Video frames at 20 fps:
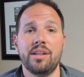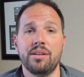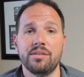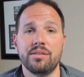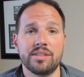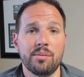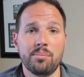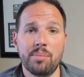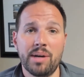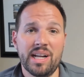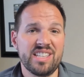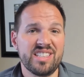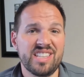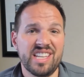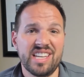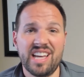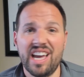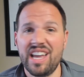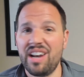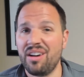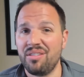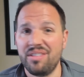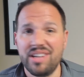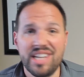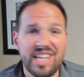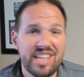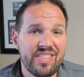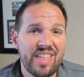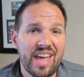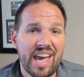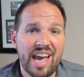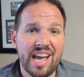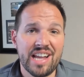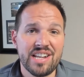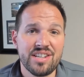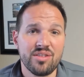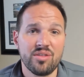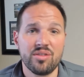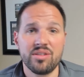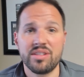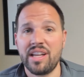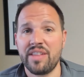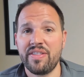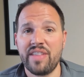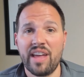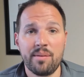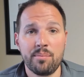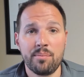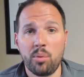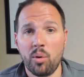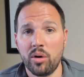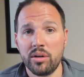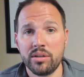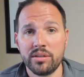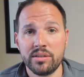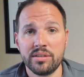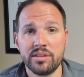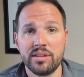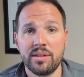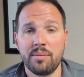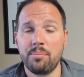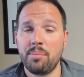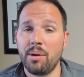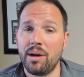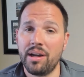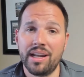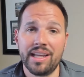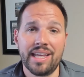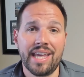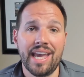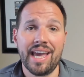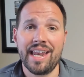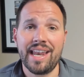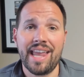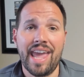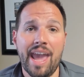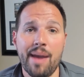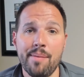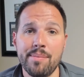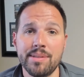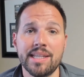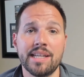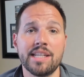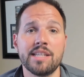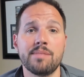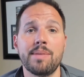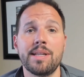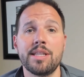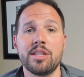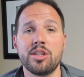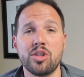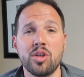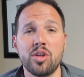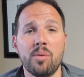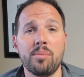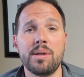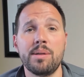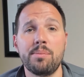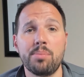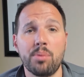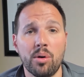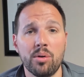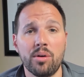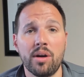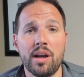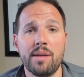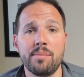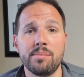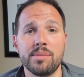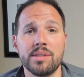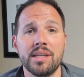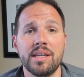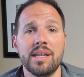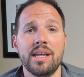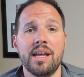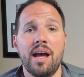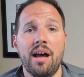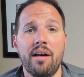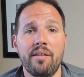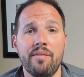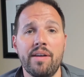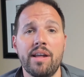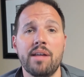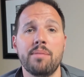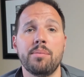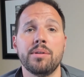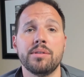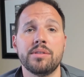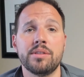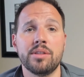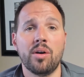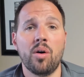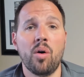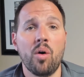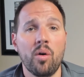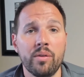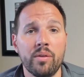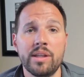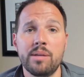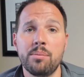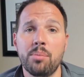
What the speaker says: some brands think I don't need that or it's not that important. But again, Amazon has made so many programs available to only